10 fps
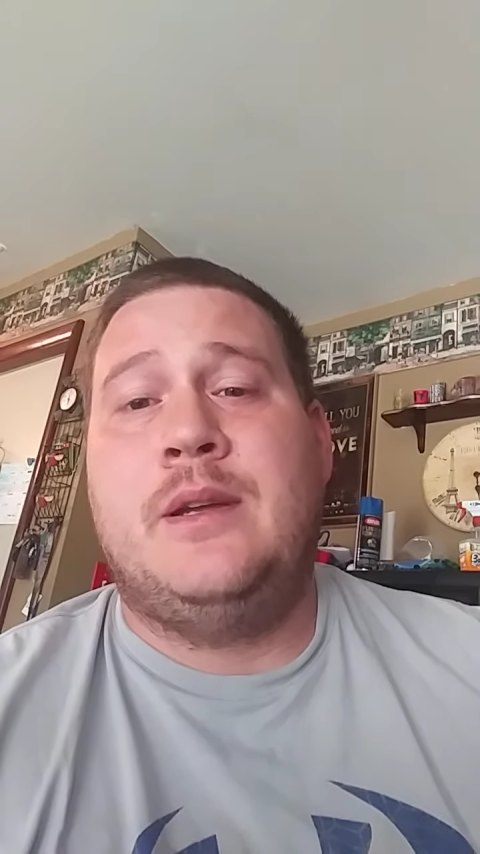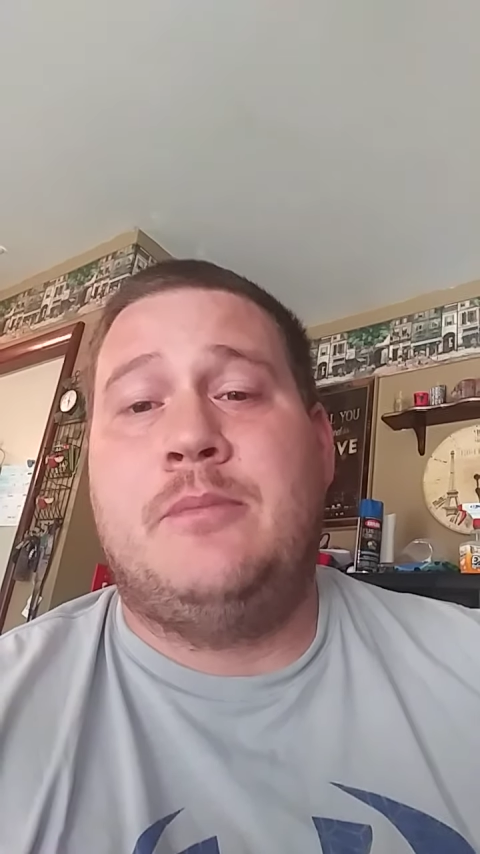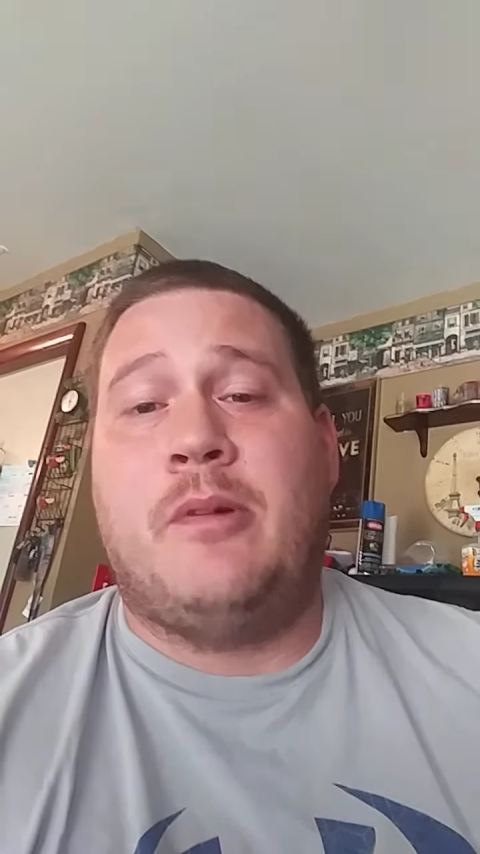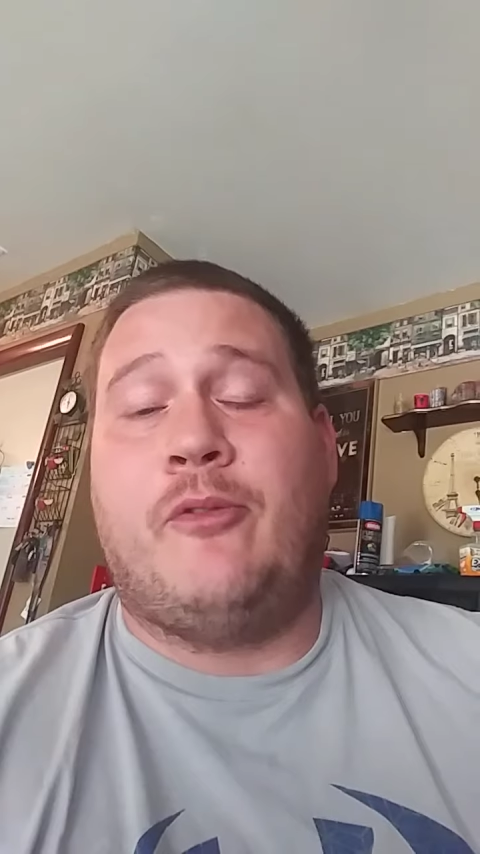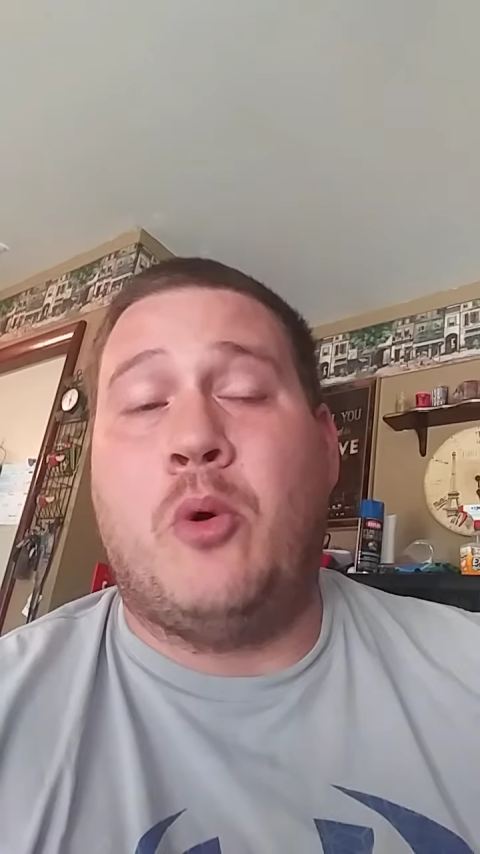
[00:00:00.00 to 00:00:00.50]

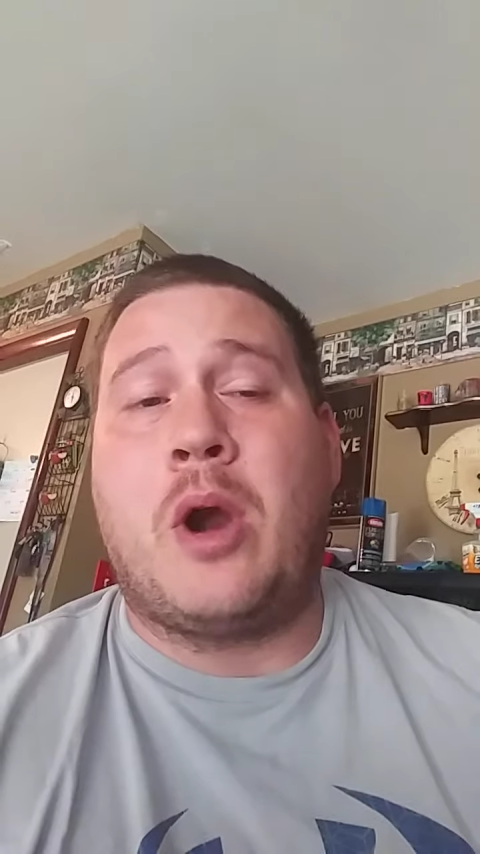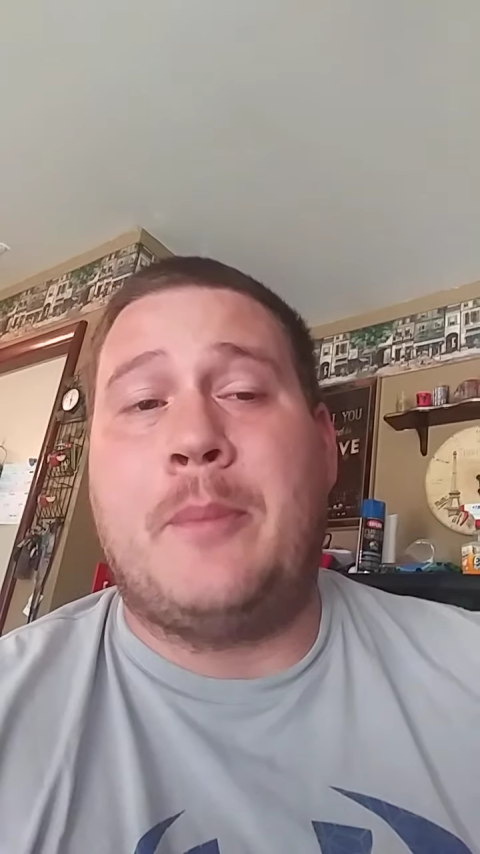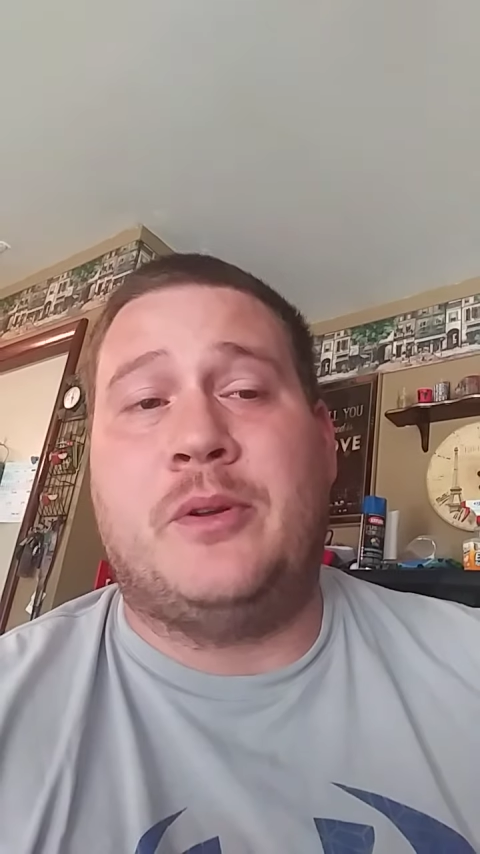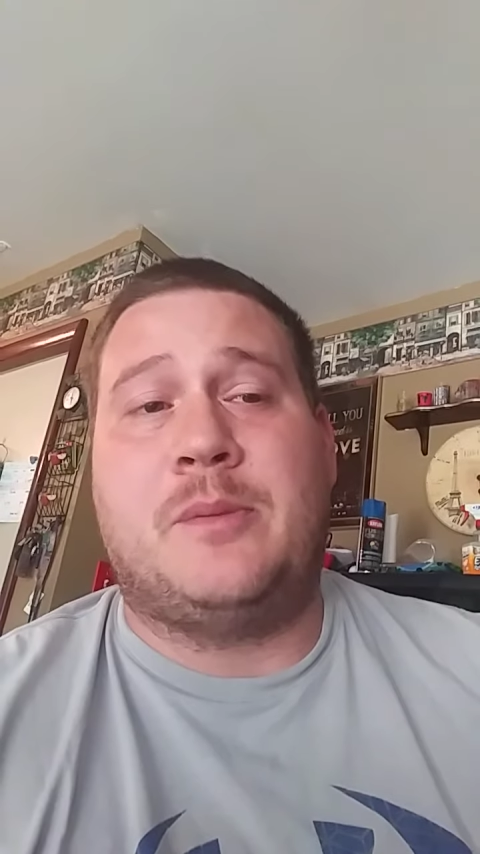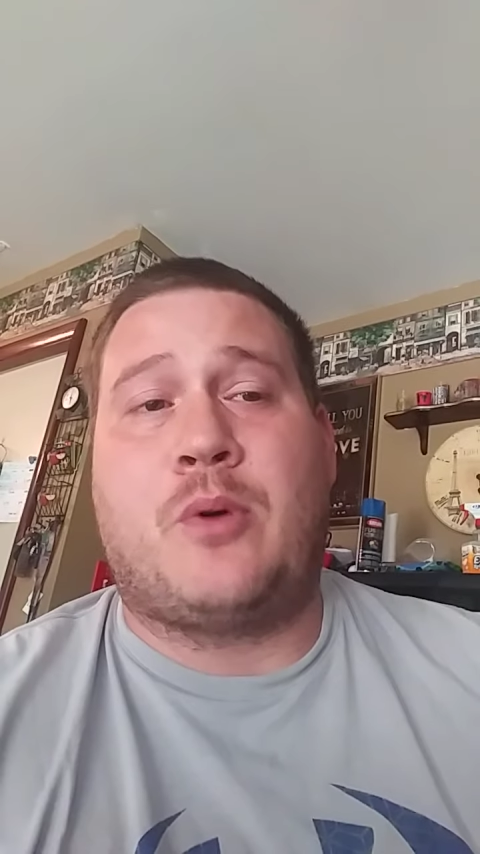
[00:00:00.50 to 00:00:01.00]
before I
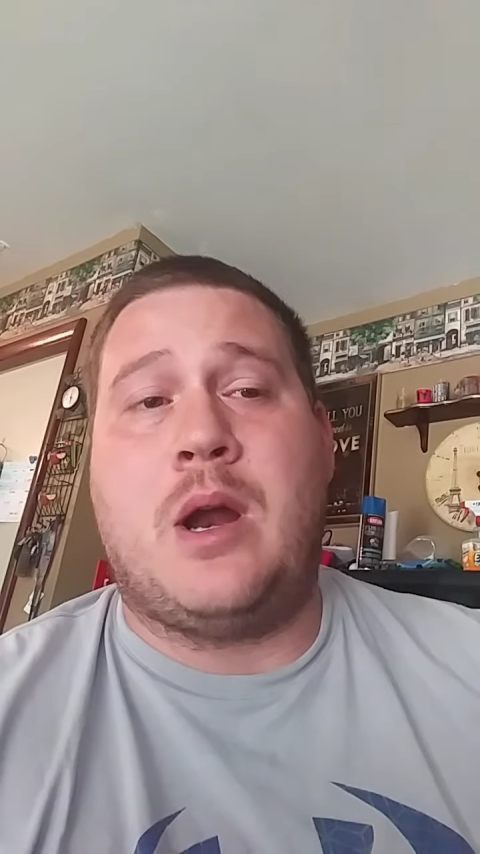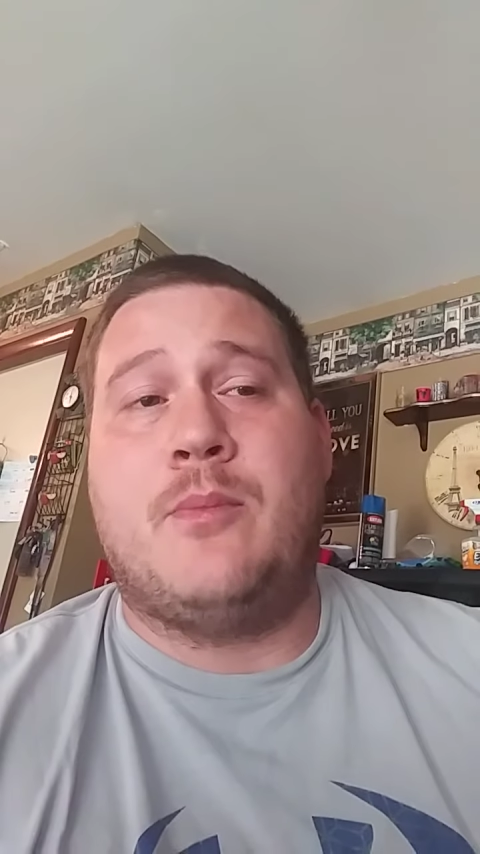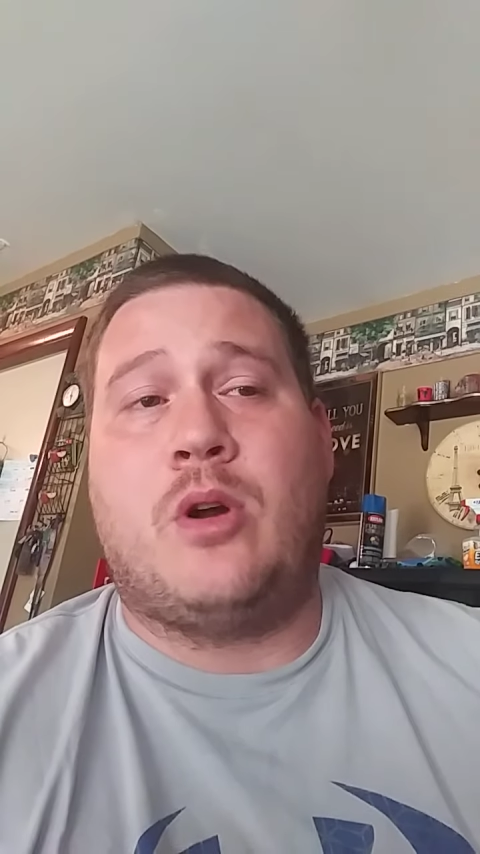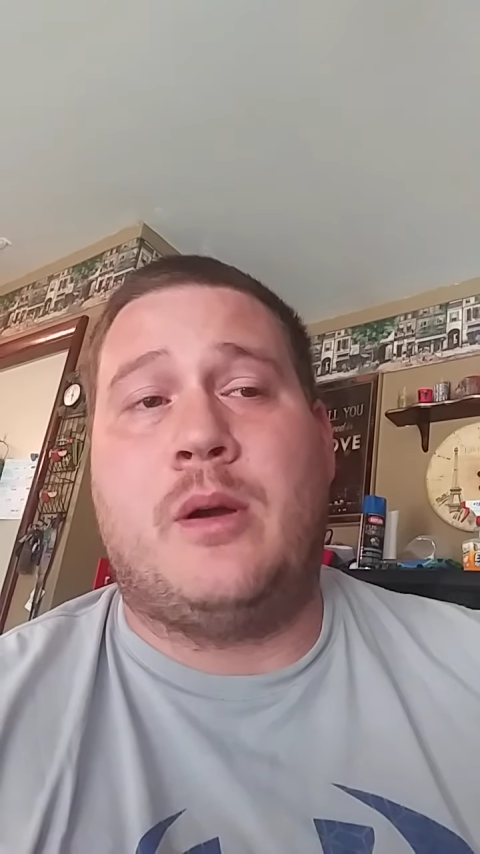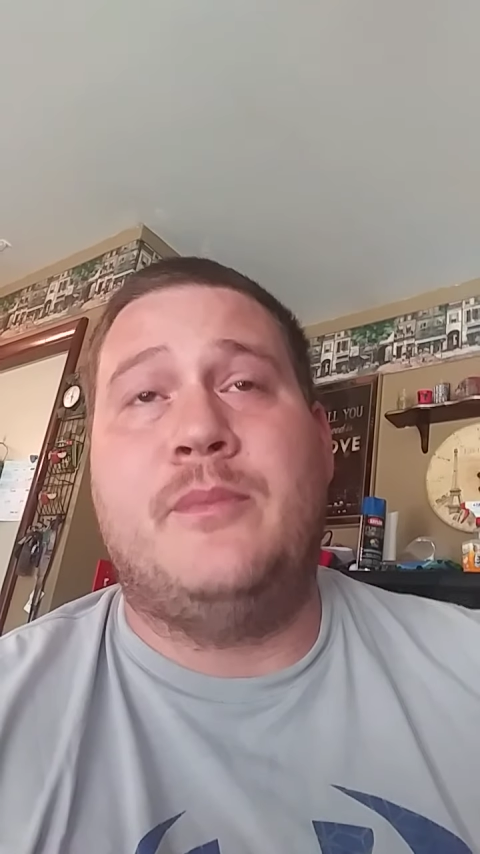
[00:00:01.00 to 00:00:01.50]
put the primer on them.